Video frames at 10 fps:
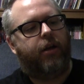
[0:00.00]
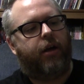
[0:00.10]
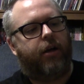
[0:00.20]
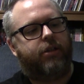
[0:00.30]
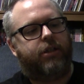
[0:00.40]

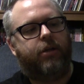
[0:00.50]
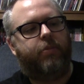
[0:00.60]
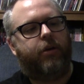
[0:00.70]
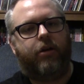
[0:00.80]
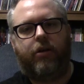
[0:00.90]
uh,
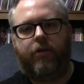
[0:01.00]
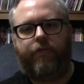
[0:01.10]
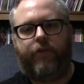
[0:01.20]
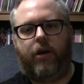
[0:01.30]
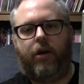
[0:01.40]
steelbook
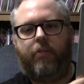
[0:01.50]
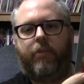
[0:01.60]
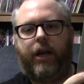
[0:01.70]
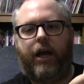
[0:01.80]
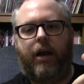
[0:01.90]

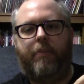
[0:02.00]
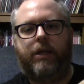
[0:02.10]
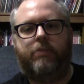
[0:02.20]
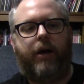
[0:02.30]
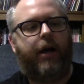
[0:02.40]
from that I got at
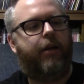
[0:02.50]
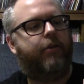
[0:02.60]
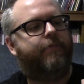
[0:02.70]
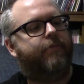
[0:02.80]
Best Buy,